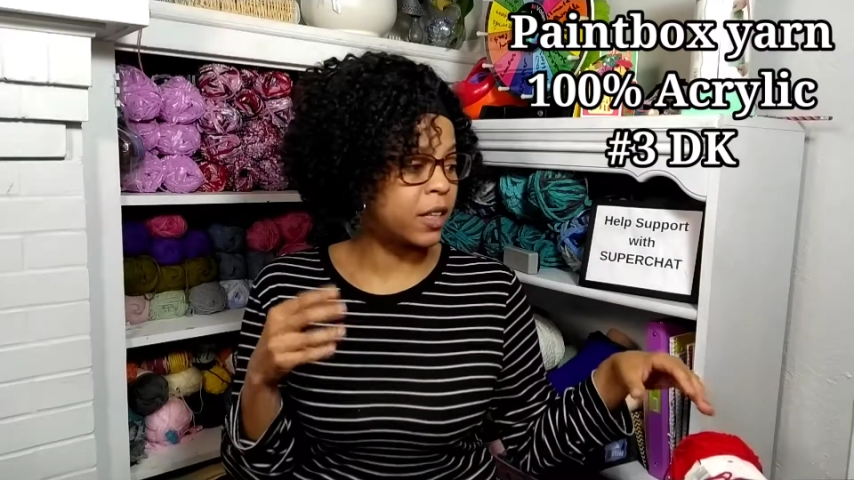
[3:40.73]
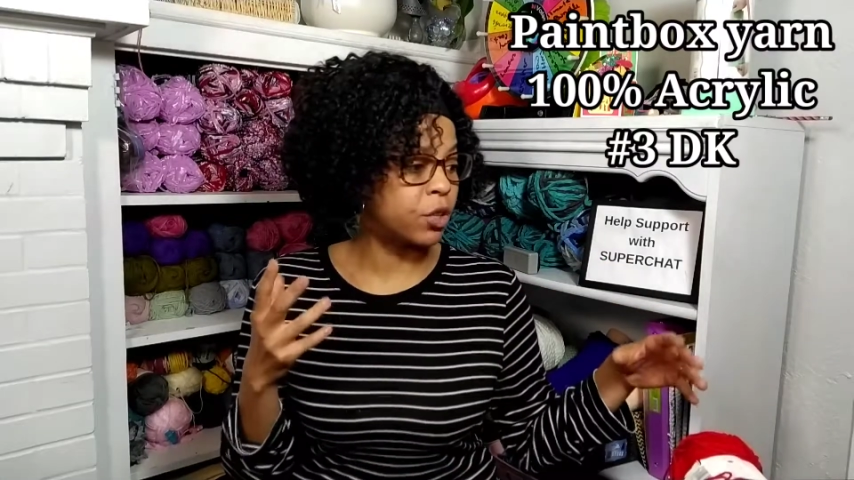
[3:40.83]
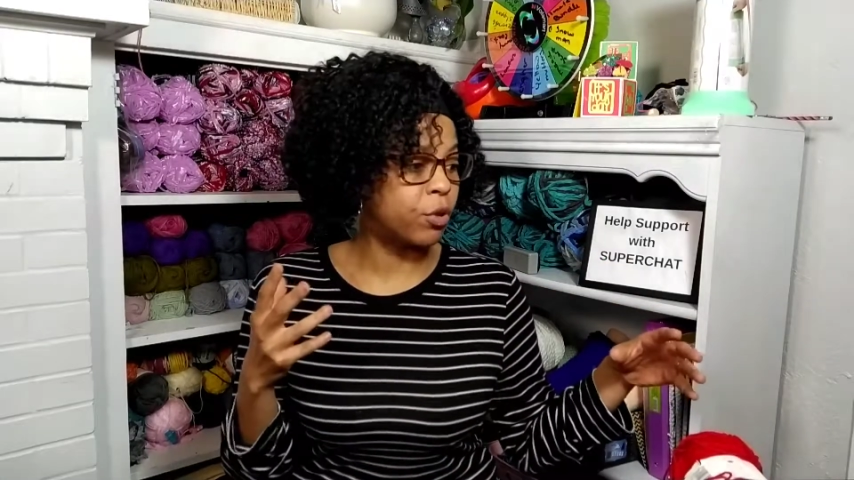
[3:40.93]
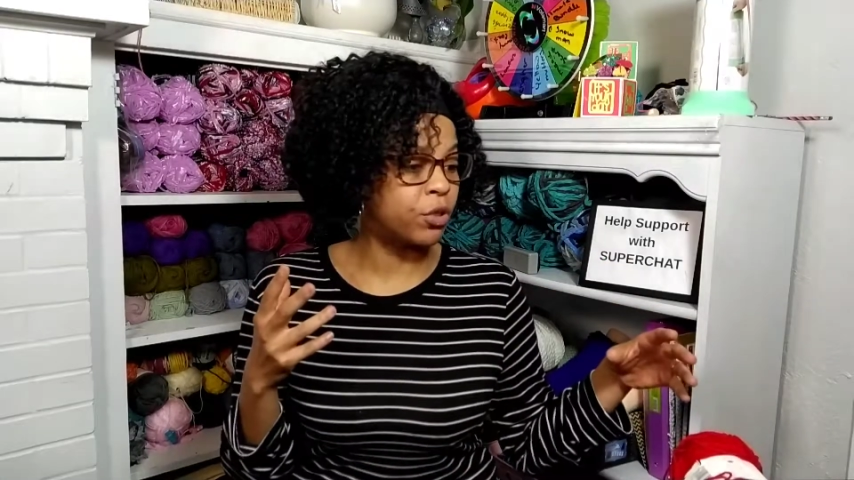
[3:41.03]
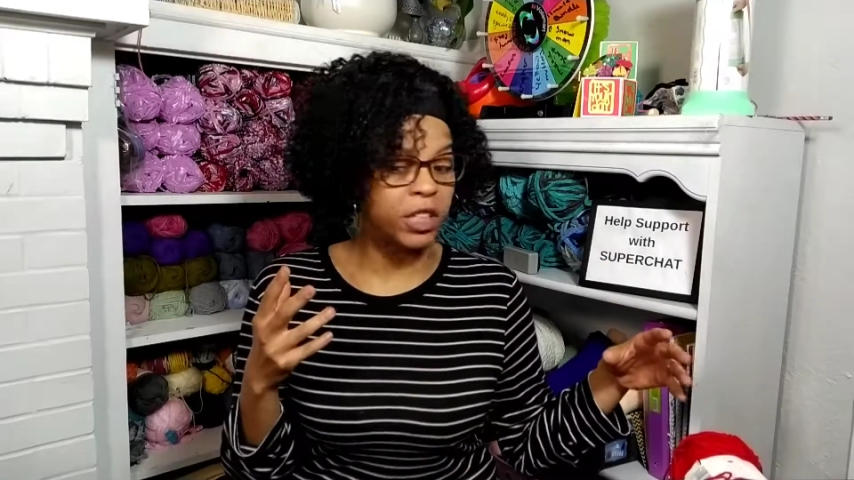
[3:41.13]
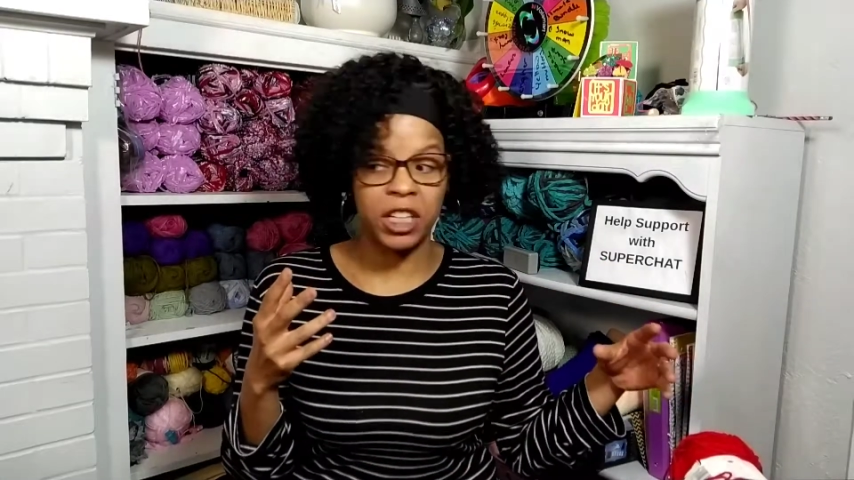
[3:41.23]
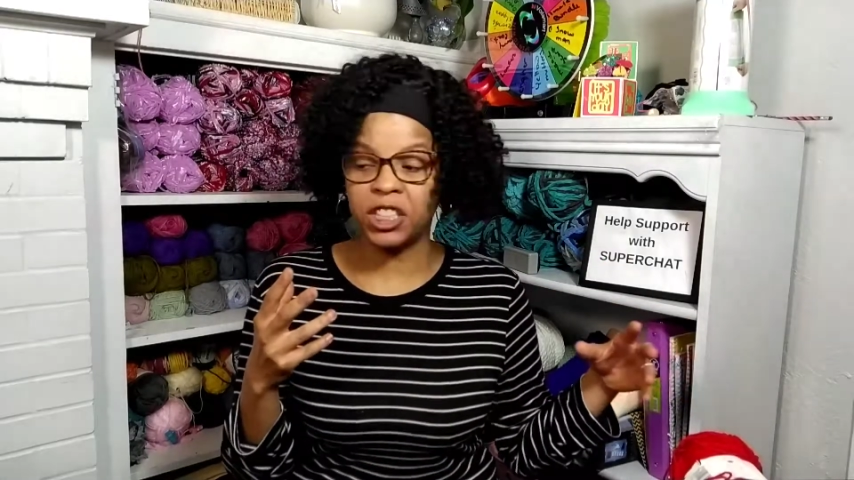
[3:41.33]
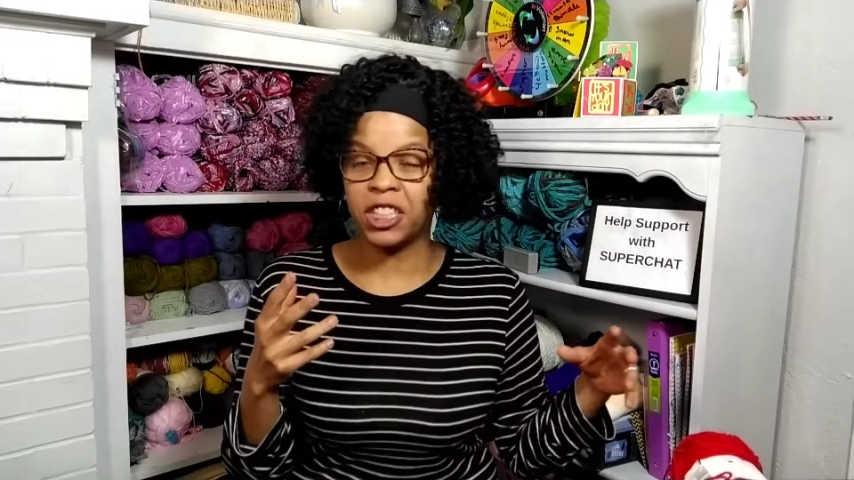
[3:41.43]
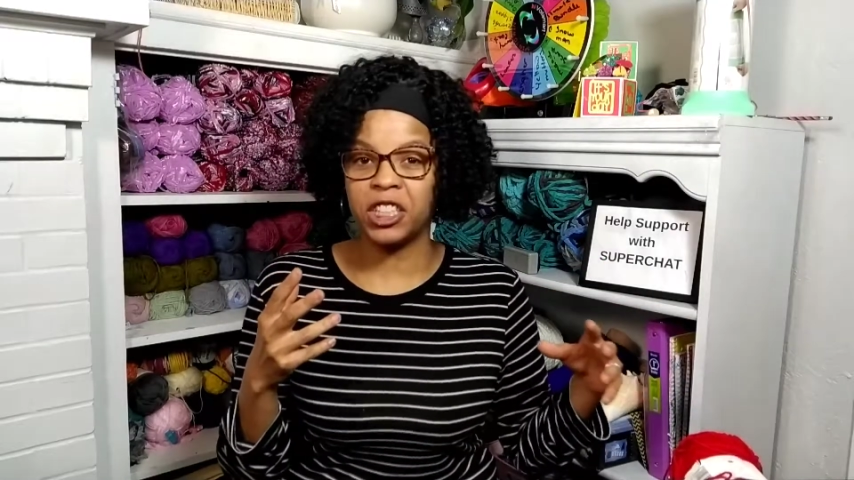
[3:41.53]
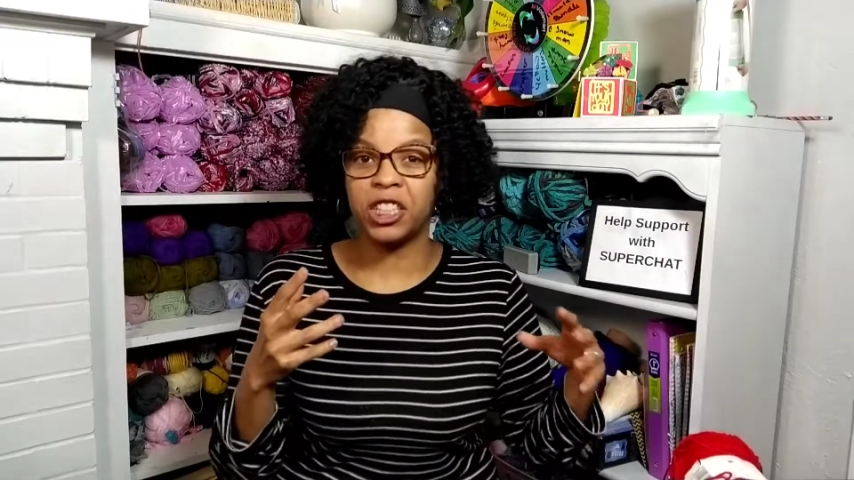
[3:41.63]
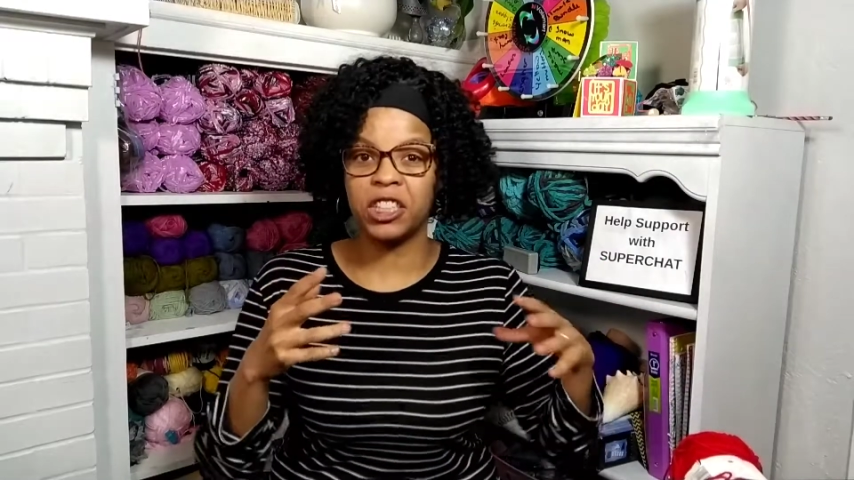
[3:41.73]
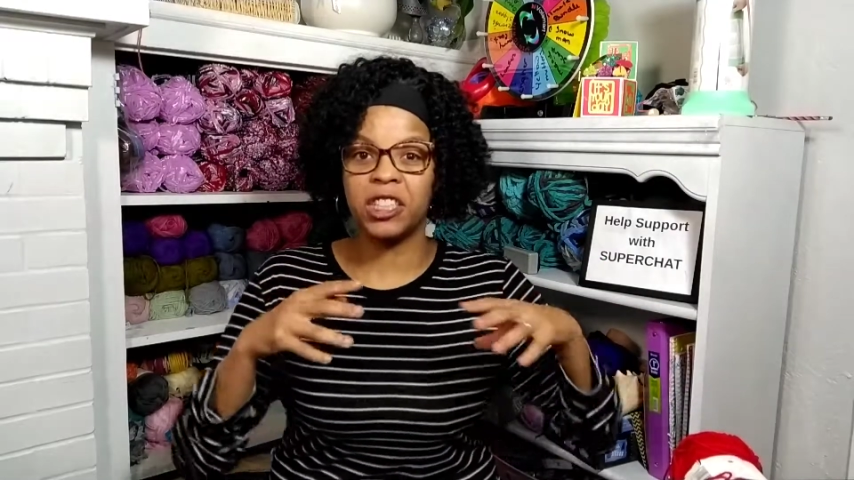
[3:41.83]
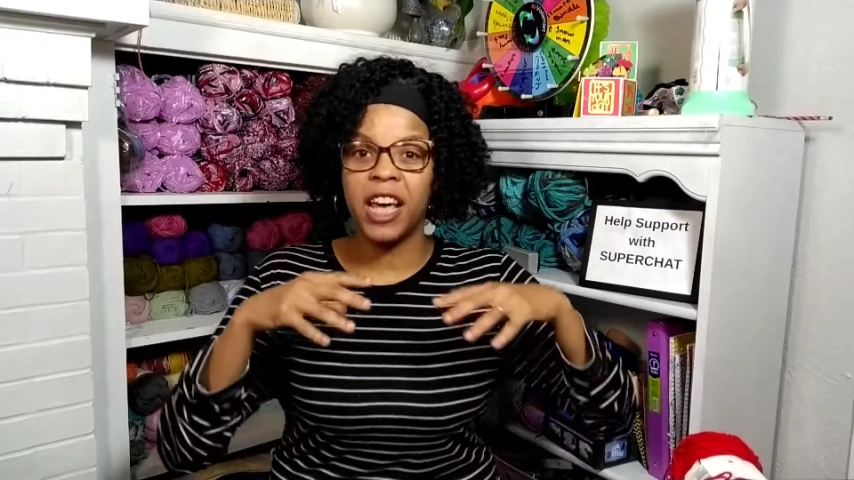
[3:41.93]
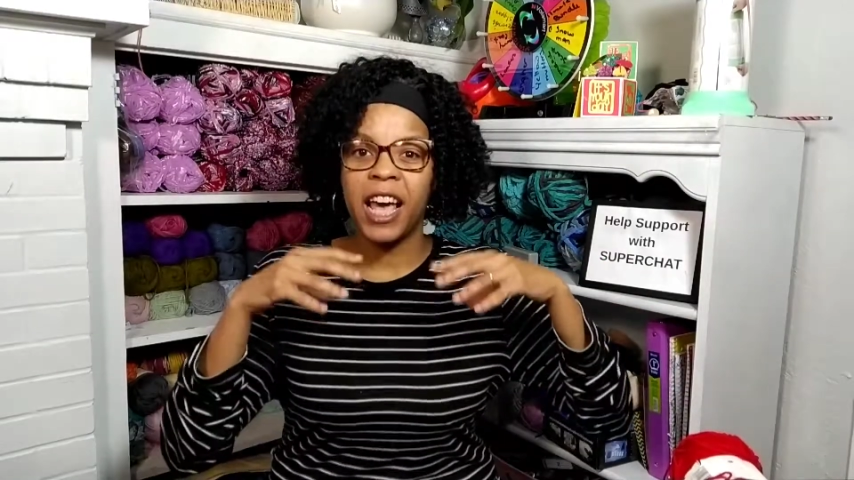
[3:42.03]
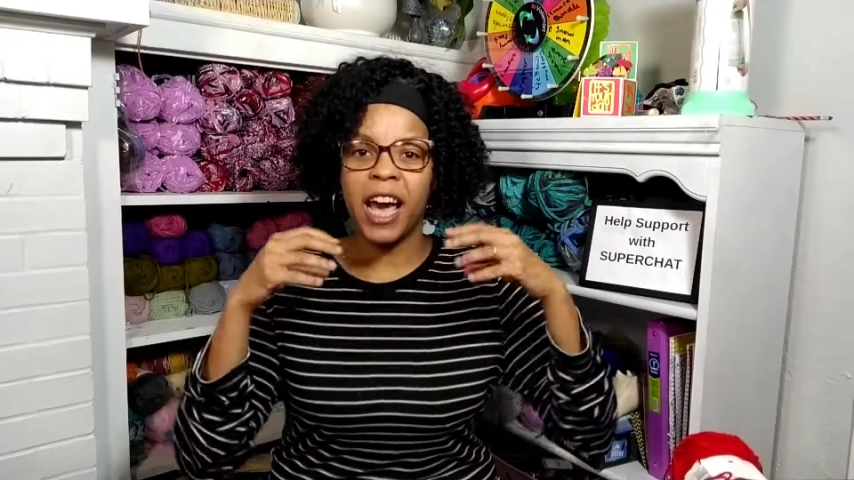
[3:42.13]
the crochet stitches,